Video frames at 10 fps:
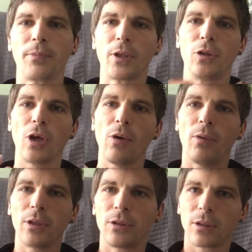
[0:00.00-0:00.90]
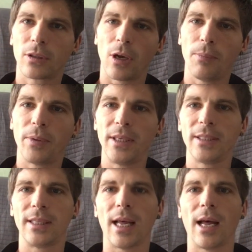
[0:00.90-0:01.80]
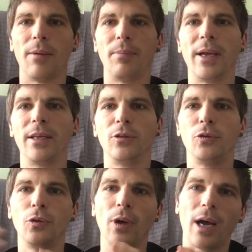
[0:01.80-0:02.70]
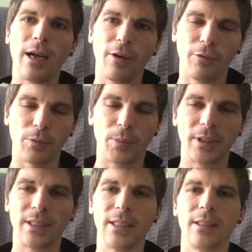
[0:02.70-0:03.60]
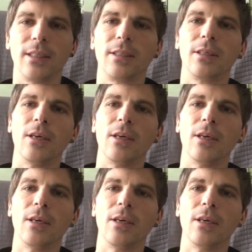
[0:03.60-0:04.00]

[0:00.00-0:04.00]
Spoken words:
You don't want companies that are paying too high of a percentage